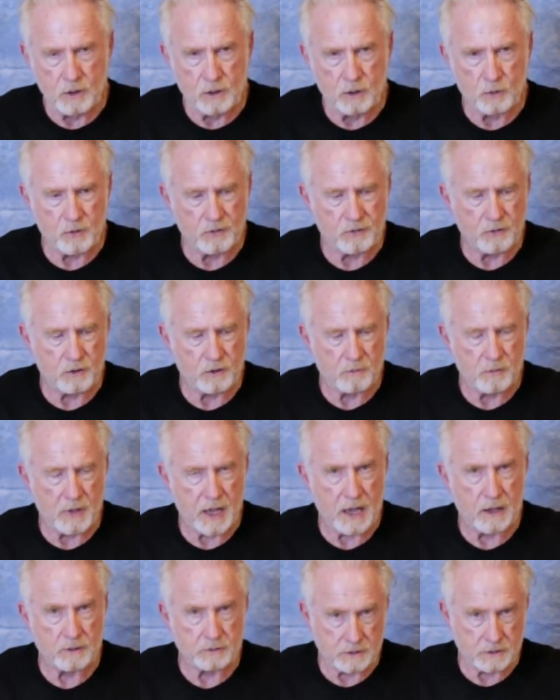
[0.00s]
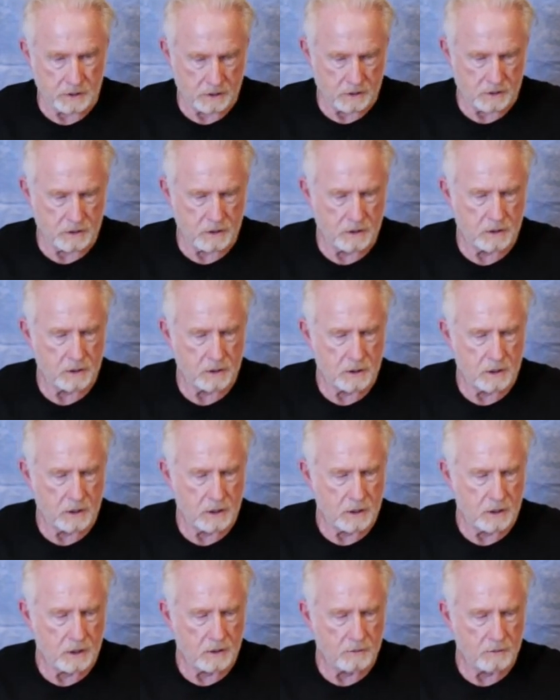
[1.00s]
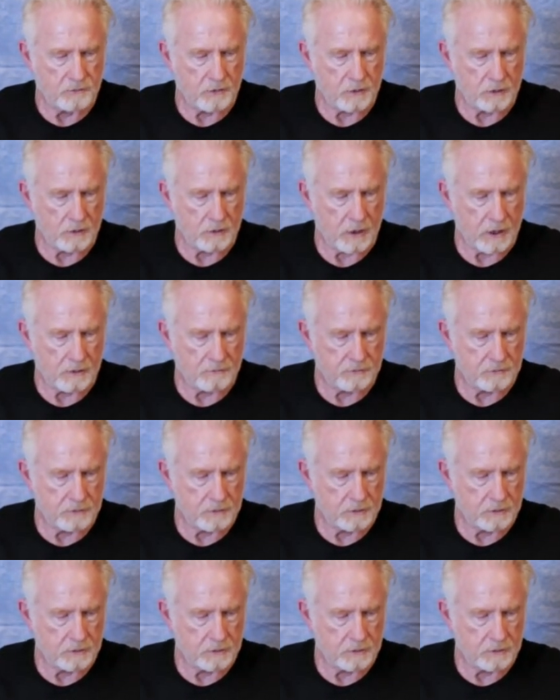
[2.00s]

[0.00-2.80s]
with your mounted photograph.